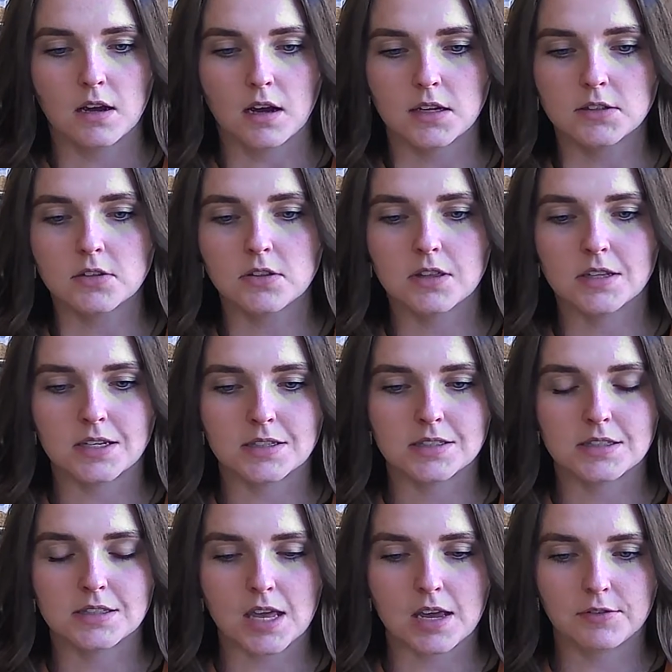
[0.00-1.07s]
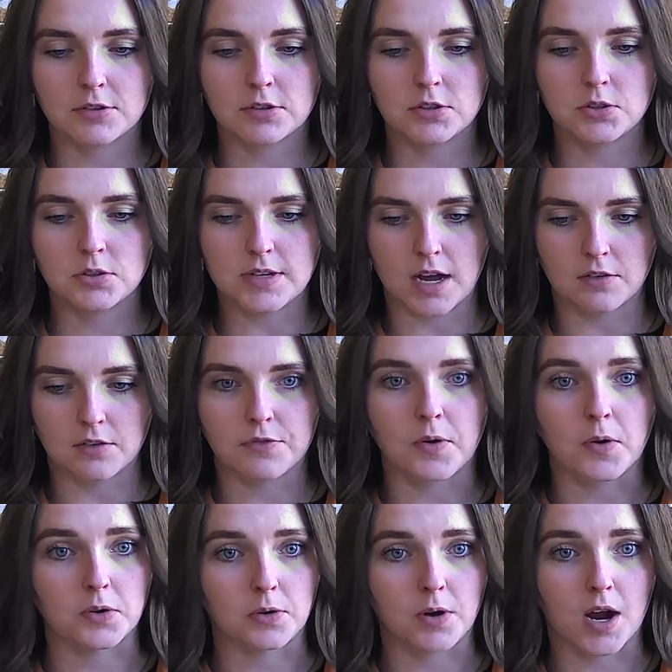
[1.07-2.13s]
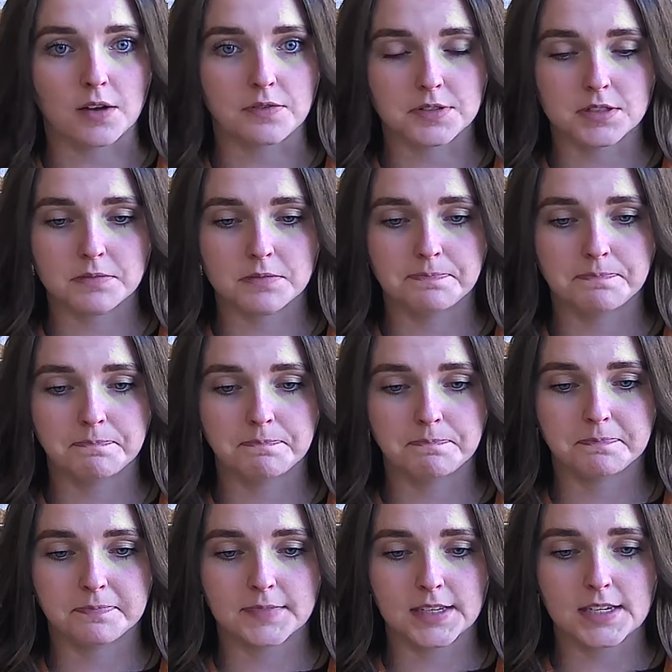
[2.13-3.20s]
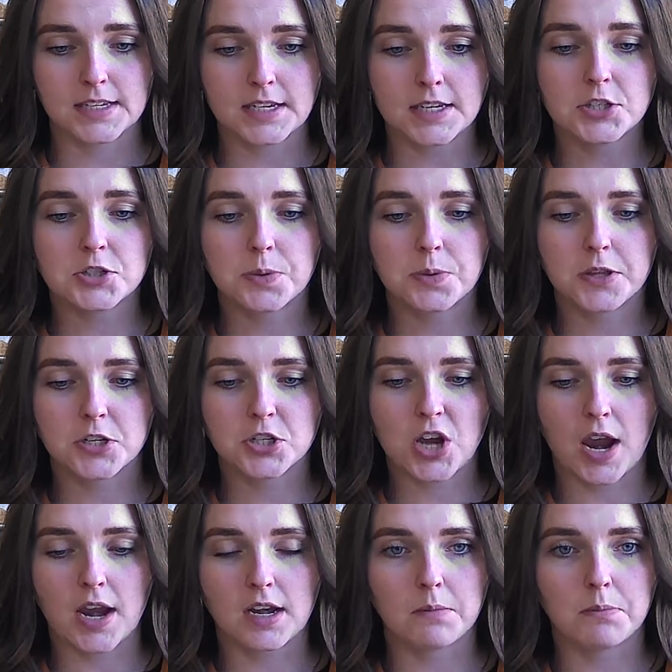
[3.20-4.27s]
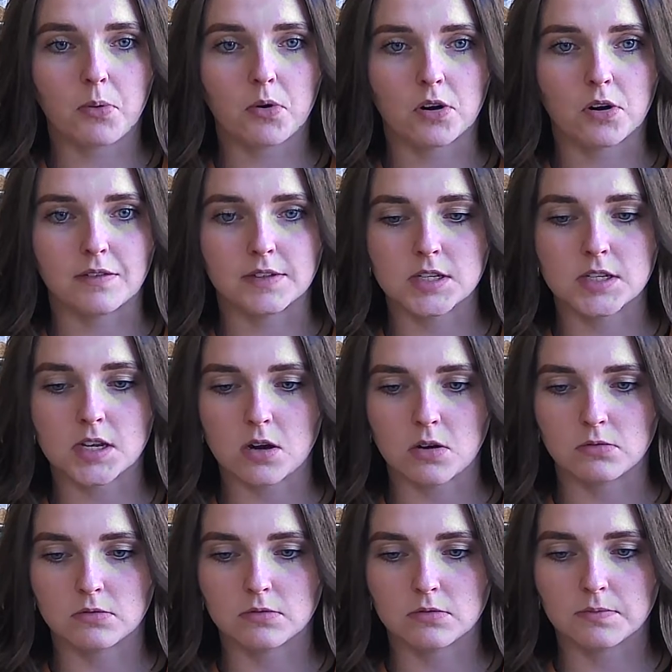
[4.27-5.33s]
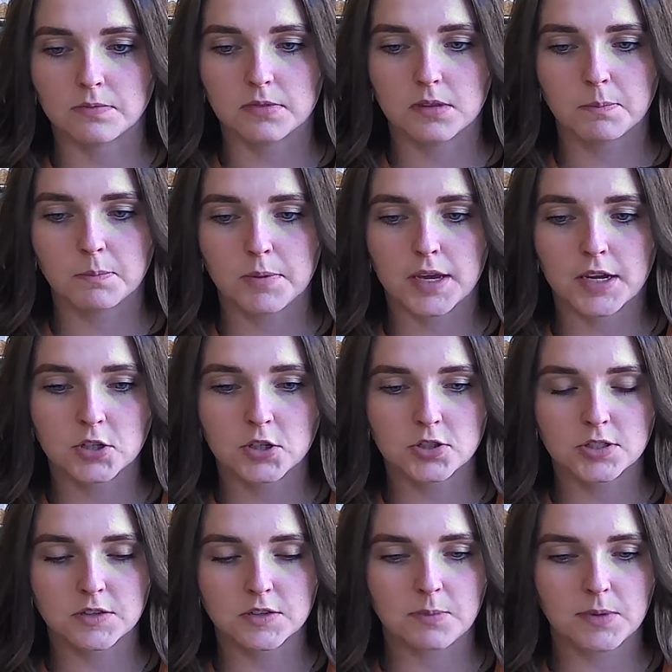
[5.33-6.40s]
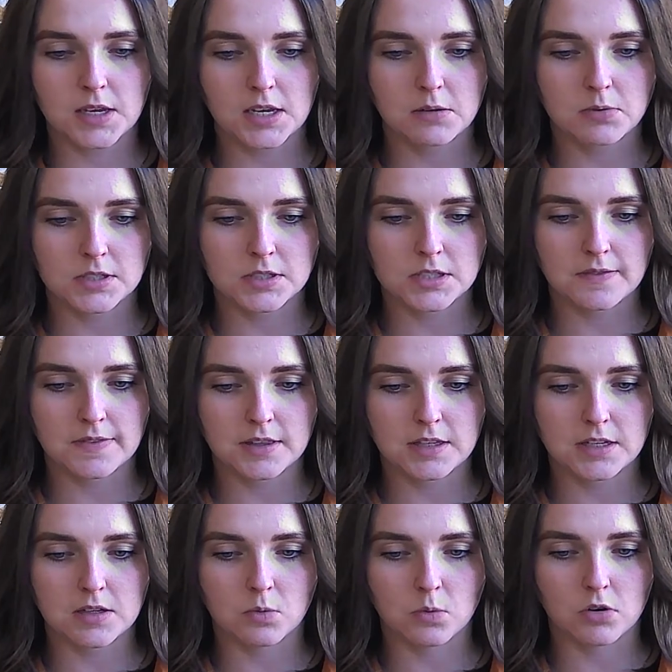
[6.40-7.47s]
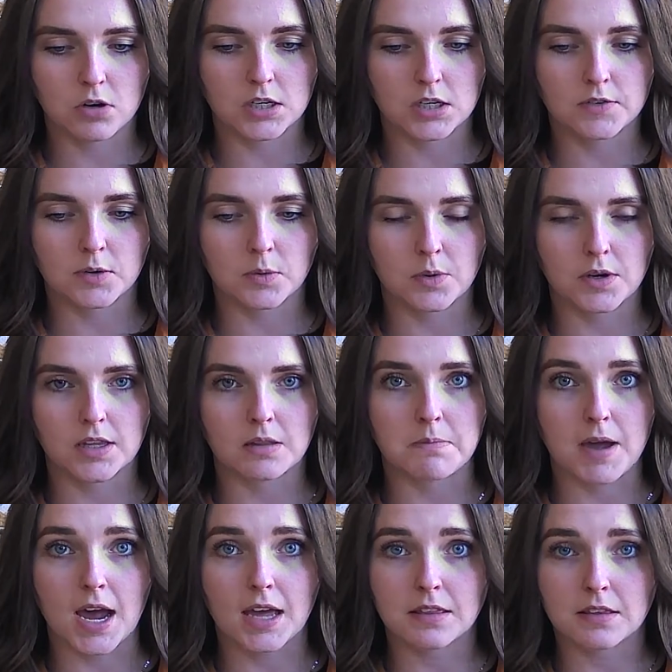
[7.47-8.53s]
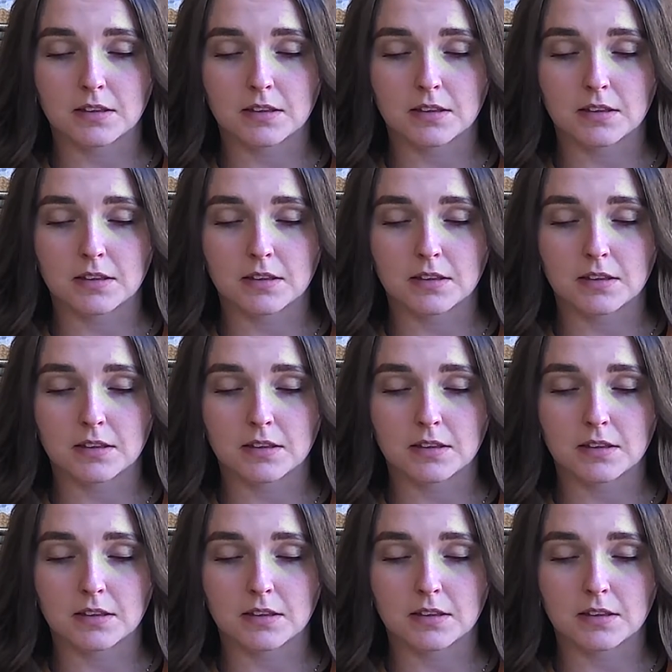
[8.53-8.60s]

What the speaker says: Under this, they have glued down photographs, each with a shining border of its own. Pictures of me receiving the award for winning the math